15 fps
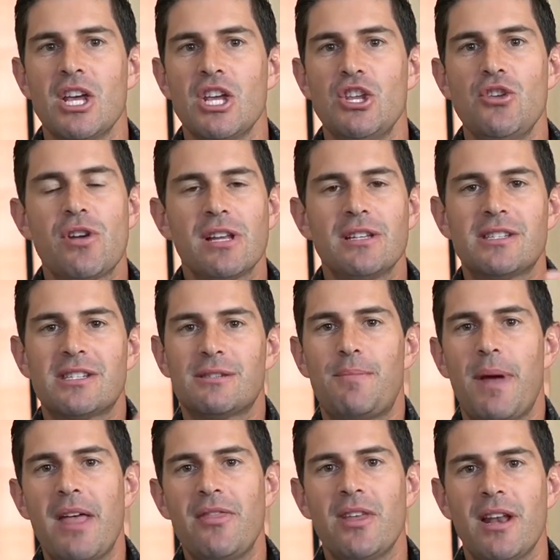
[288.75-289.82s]
You can
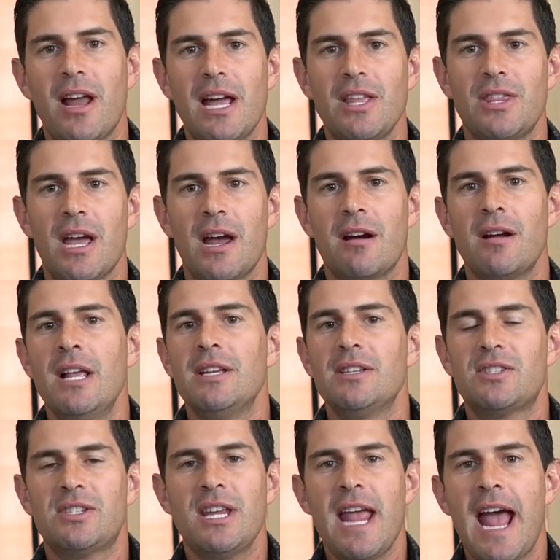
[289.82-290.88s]
spend the night there,
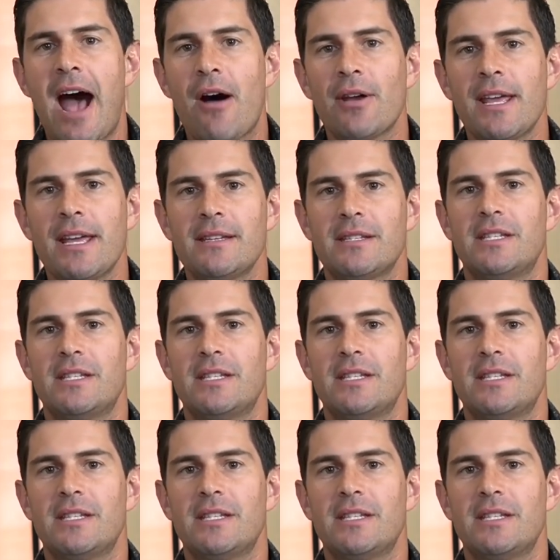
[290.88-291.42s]
see how it is,